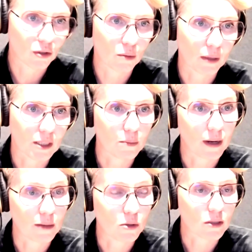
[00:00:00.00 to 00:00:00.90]
wanting
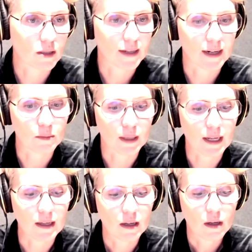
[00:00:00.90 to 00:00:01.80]
to buy more
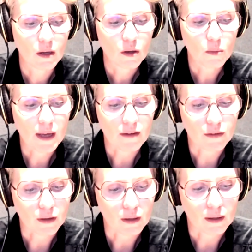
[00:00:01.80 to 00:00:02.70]
sustainably, we
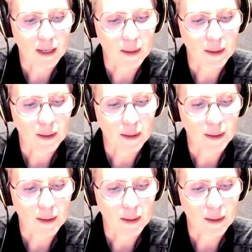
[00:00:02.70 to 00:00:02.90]
have